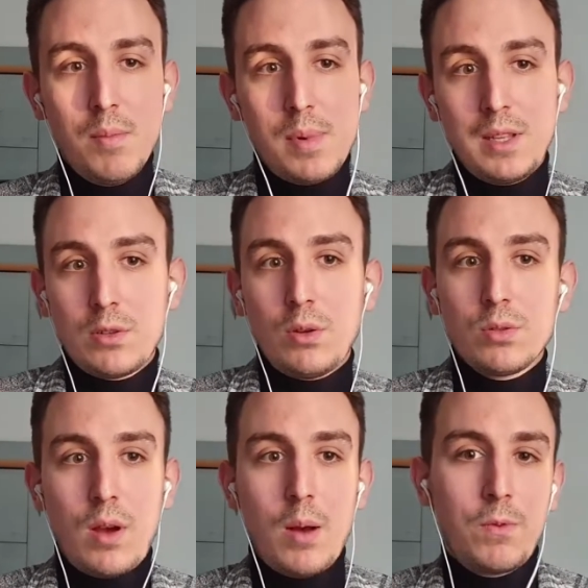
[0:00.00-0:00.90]
but it's
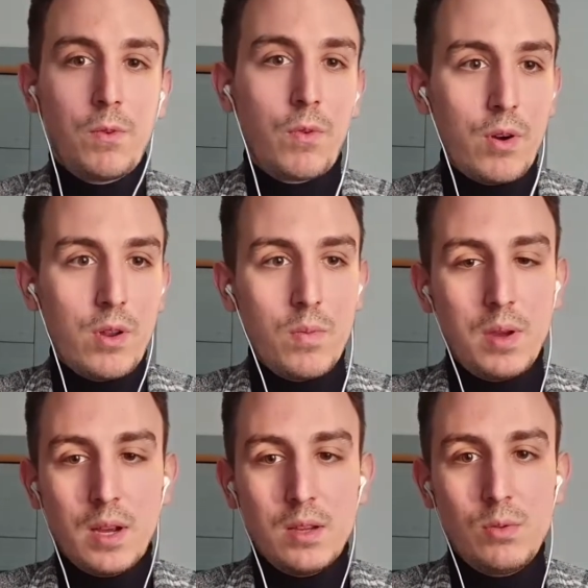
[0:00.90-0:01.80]
also helpful for you
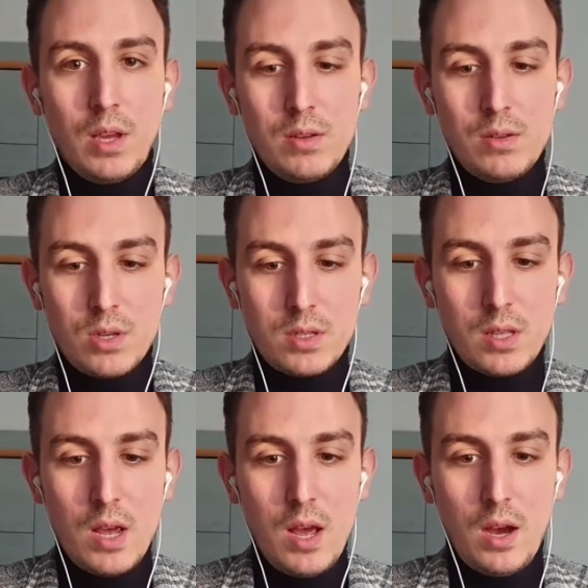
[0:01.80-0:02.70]
because you can just